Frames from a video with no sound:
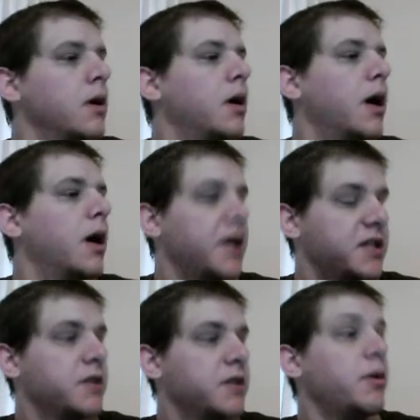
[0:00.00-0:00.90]
Our next
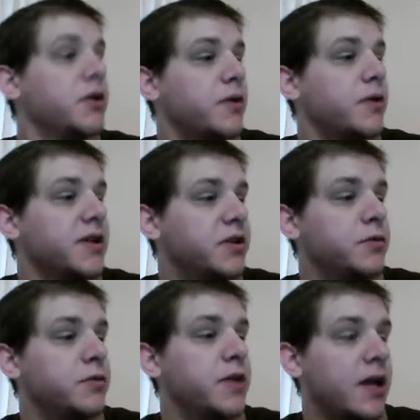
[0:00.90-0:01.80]
theorem also has to do
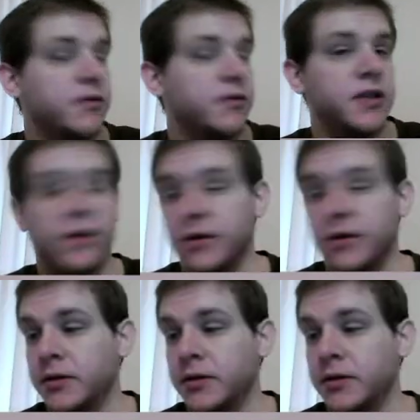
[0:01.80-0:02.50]
with counting